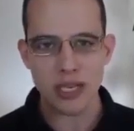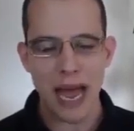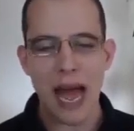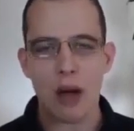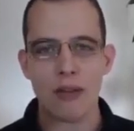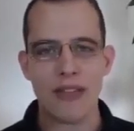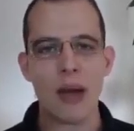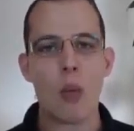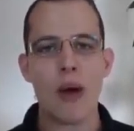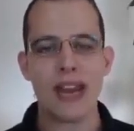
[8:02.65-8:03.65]
down
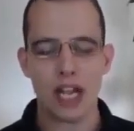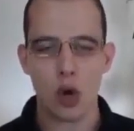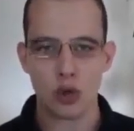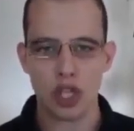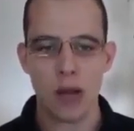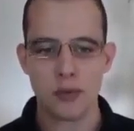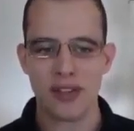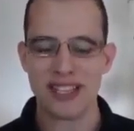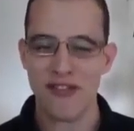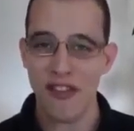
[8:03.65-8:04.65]
than when it goes up.
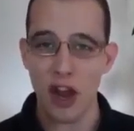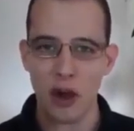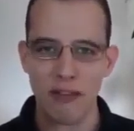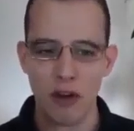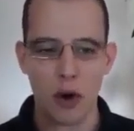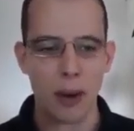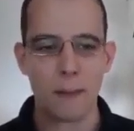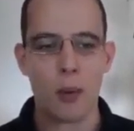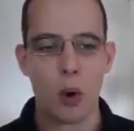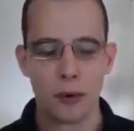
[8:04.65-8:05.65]
So that's very, very
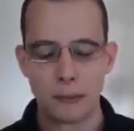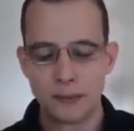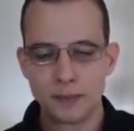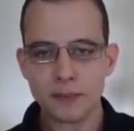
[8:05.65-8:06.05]
important.